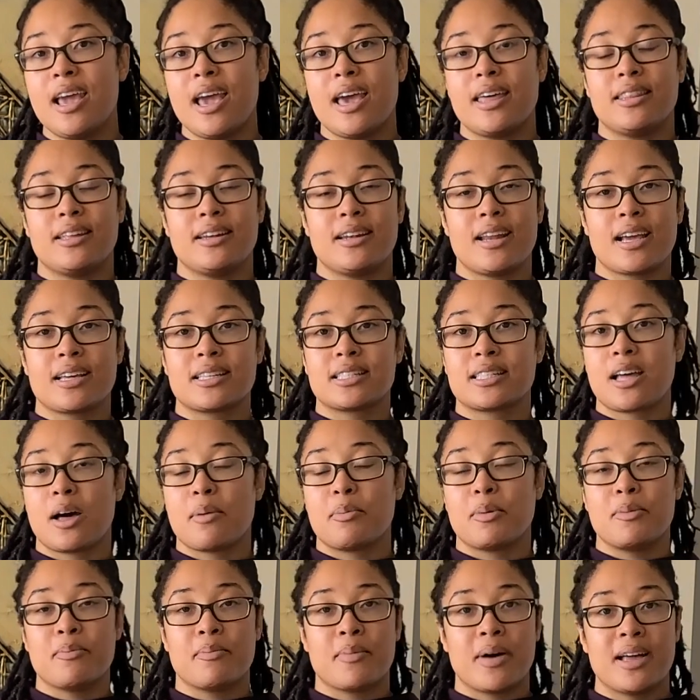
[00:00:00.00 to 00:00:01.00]
in the next
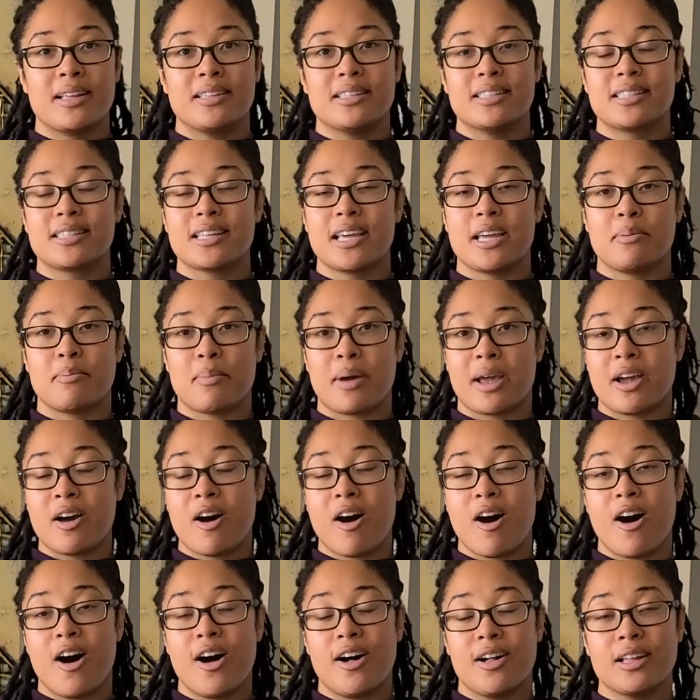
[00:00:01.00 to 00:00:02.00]
couple months in my
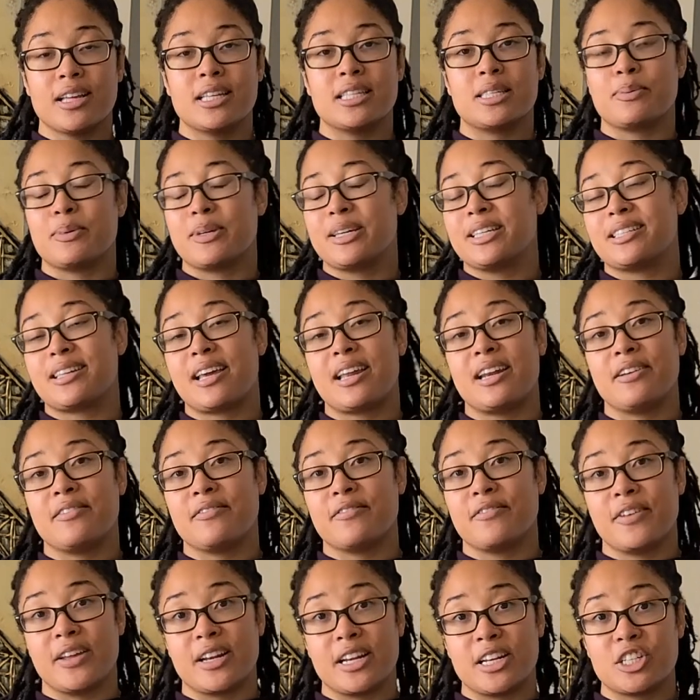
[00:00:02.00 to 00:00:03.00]
haul, it's because I
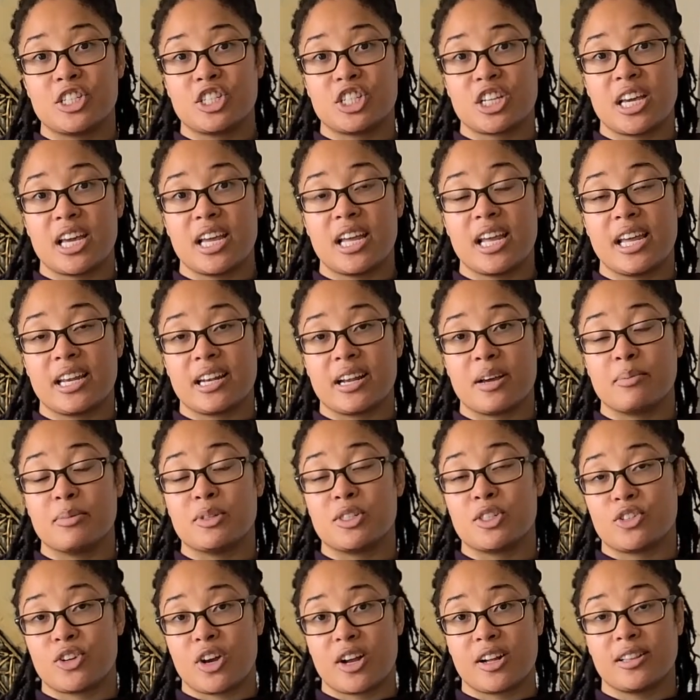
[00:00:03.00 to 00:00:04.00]
didn't finish it and I'm
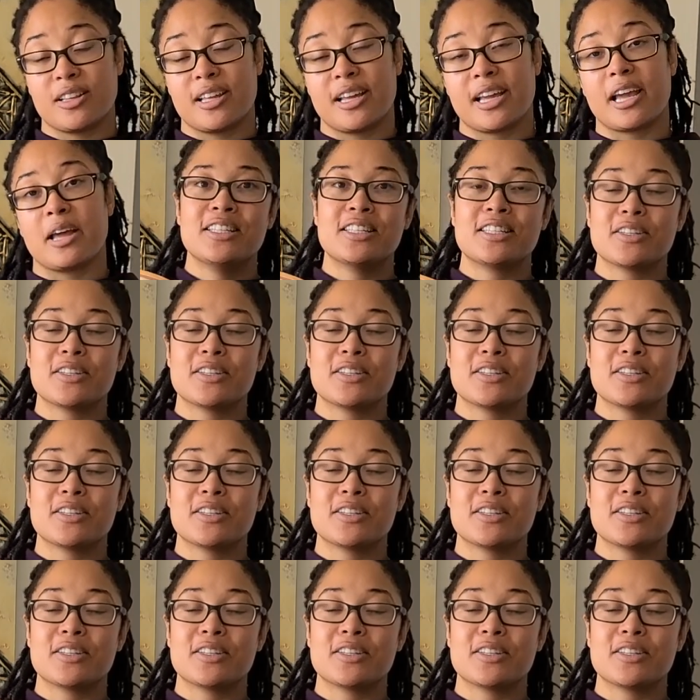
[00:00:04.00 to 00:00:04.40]
struggling.